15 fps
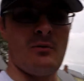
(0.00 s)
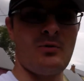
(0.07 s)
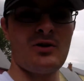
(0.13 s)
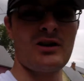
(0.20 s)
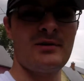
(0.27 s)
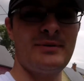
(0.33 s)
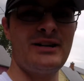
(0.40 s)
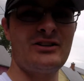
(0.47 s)
and we're
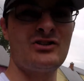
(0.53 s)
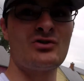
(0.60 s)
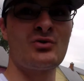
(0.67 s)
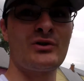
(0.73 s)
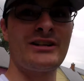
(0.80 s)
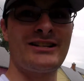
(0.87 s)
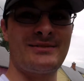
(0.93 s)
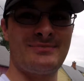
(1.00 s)
going to be
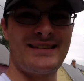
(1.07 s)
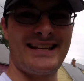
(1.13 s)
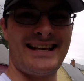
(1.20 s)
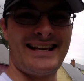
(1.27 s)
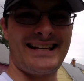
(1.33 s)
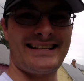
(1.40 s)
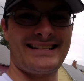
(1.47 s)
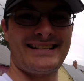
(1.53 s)
destroying some
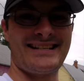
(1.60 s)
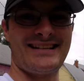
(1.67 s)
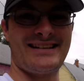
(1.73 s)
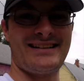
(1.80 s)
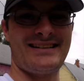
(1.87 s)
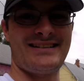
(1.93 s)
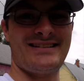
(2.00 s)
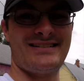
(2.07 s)
things. So
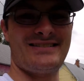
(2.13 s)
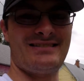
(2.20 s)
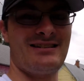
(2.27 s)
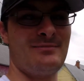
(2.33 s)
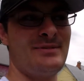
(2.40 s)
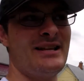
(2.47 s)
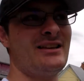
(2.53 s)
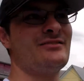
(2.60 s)

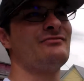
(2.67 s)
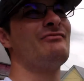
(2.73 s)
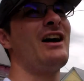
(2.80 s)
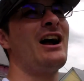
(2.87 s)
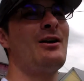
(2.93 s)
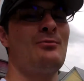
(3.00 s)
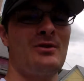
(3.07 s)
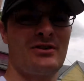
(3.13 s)
I'll be getting
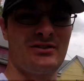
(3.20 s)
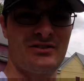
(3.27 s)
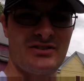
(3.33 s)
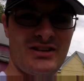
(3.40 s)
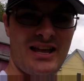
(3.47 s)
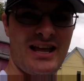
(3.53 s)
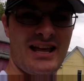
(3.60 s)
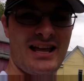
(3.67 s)

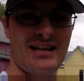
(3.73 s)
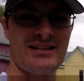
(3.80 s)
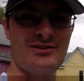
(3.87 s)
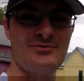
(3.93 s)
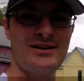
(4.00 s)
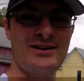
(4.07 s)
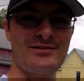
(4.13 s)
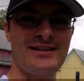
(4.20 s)
fireworks and
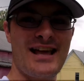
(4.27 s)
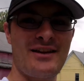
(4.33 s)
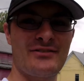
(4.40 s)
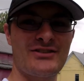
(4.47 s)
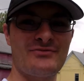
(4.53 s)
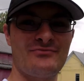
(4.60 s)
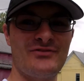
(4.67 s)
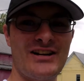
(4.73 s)
going up and
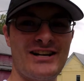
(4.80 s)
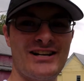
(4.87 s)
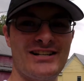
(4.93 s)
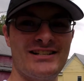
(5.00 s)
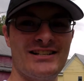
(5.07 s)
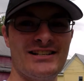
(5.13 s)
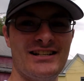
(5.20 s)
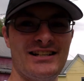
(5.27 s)
having some
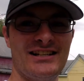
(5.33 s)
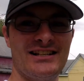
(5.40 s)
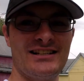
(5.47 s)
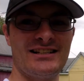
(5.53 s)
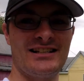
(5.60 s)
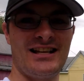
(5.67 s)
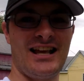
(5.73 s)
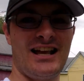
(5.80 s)
fun
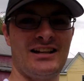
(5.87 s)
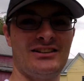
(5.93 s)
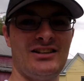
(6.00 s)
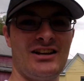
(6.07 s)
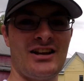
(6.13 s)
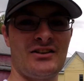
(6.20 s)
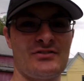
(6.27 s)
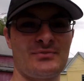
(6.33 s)

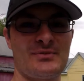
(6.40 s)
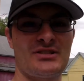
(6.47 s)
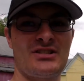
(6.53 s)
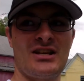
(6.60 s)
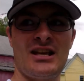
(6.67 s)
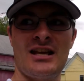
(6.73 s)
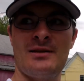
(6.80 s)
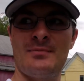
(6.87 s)
let off some
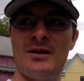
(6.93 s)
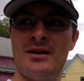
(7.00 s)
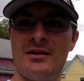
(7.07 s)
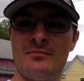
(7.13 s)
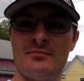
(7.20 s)
steam.